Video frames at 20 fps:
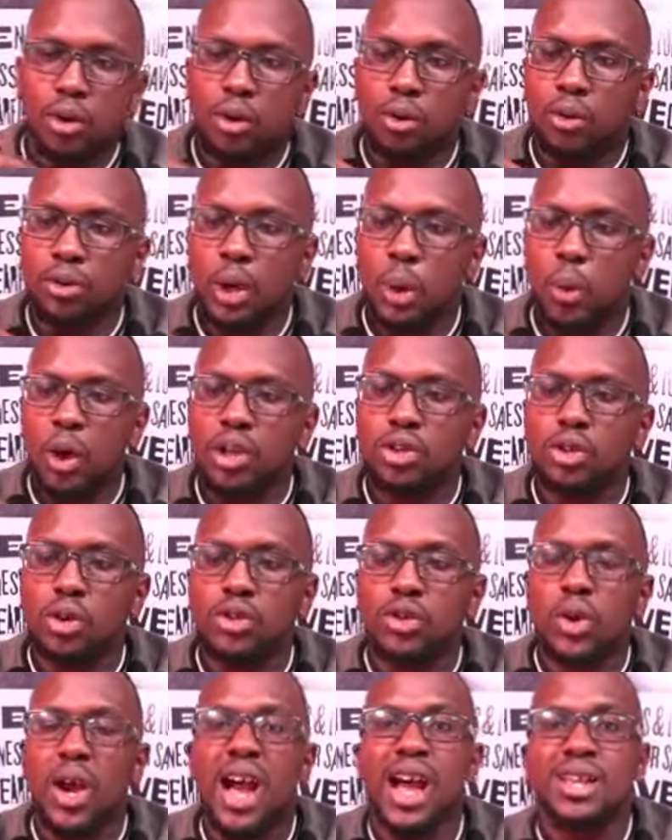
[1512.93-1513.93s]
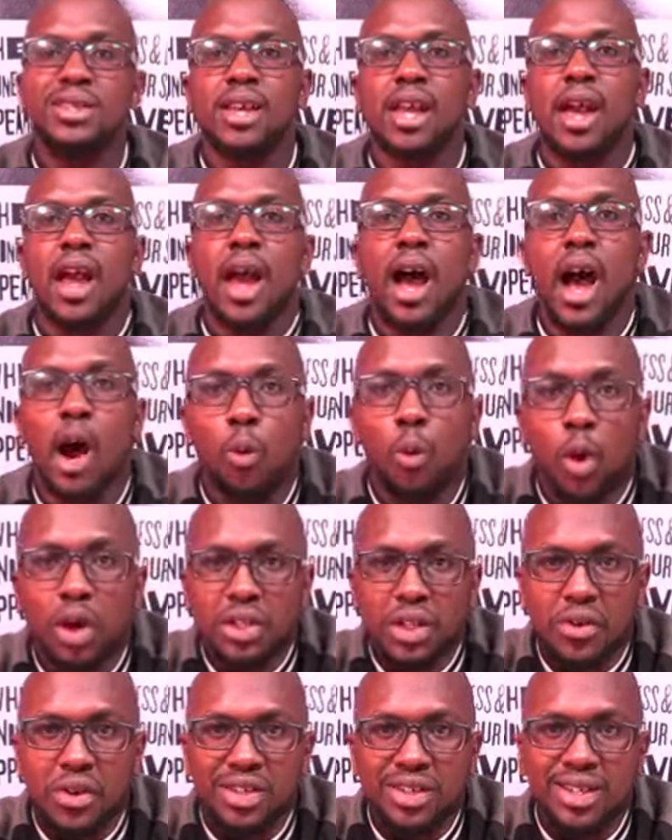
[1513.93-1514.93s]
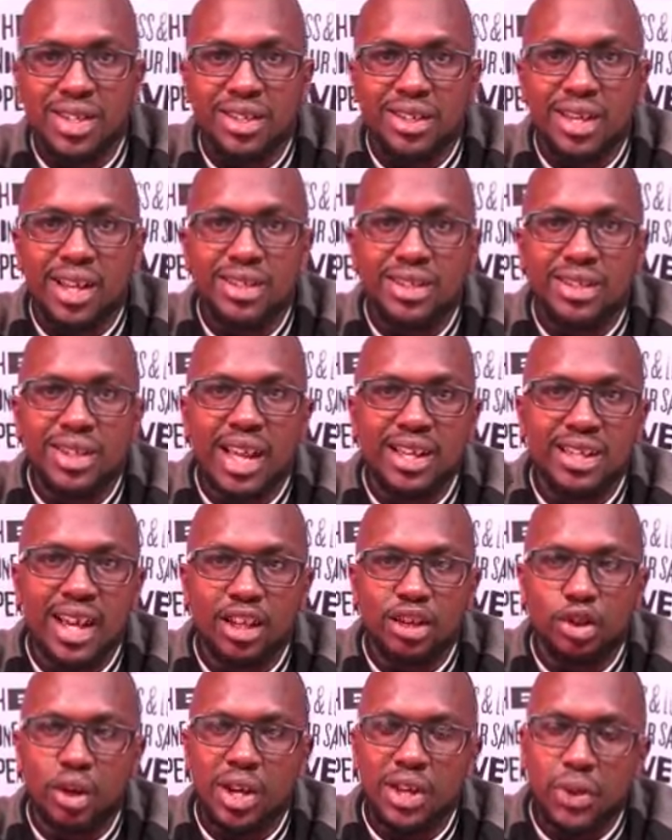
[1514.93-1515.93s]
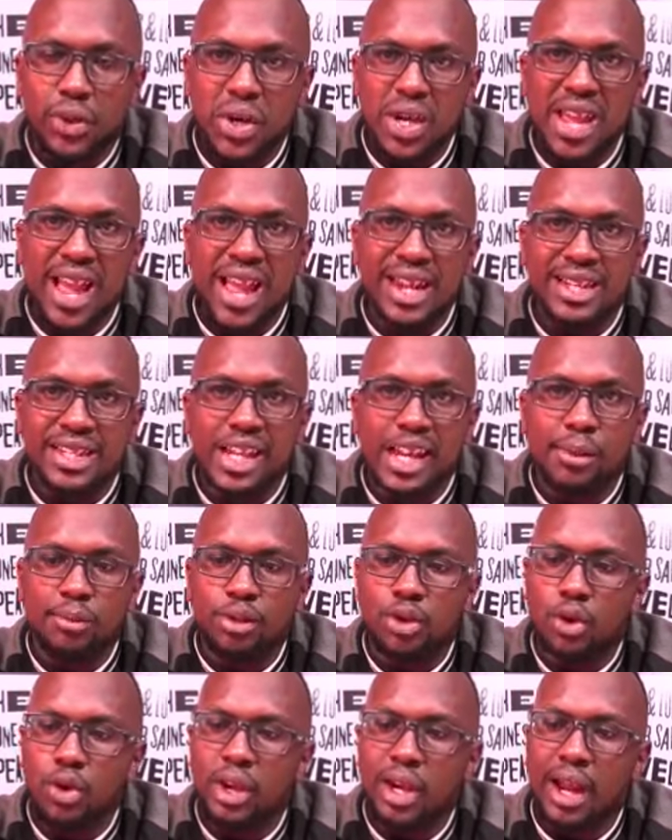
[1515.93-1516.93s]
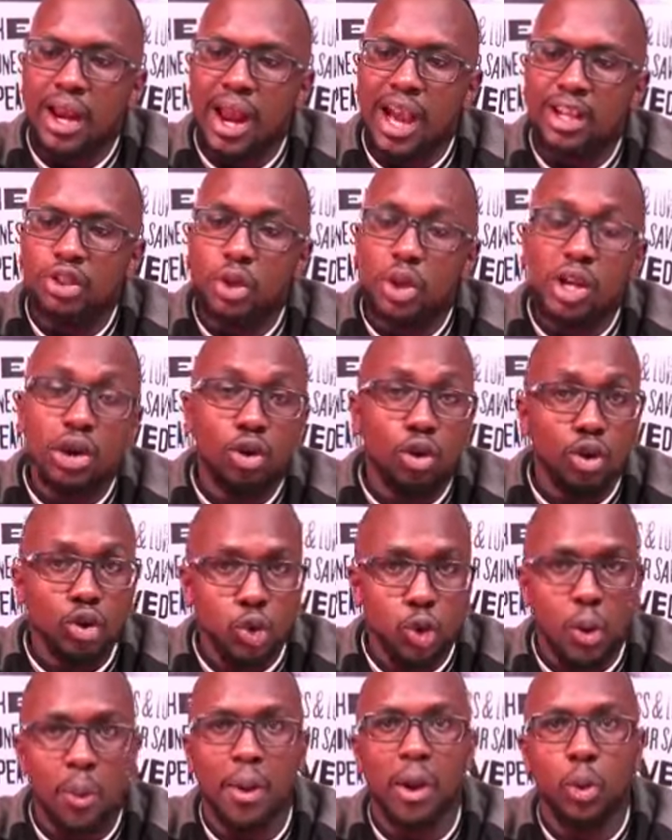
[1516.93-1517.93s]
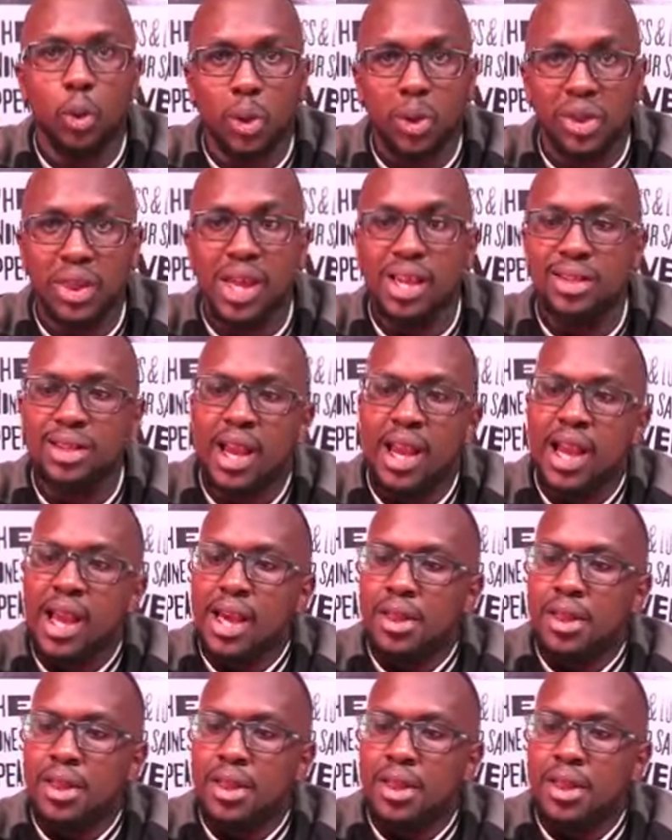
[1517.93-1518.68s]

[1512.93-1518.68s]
watch also has a water resistance. That's actually 3 ATM, so you can actually go swimming with this.